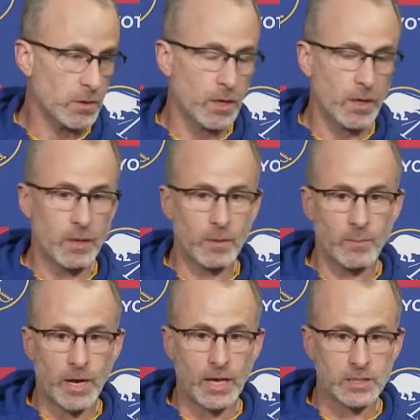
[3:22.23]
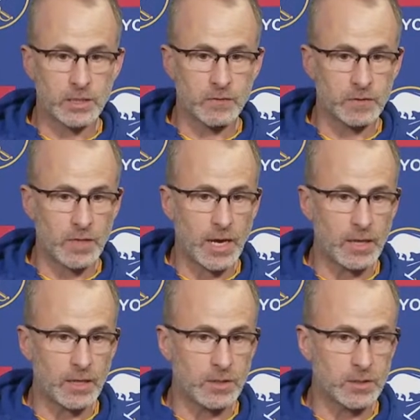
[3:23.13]
The positive
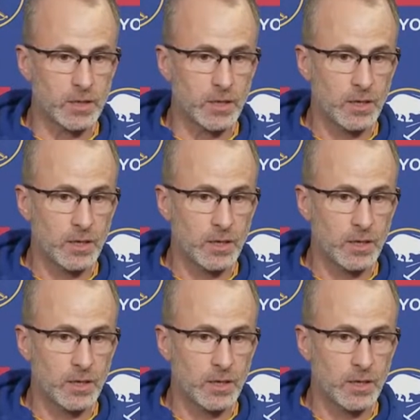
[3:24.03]
side is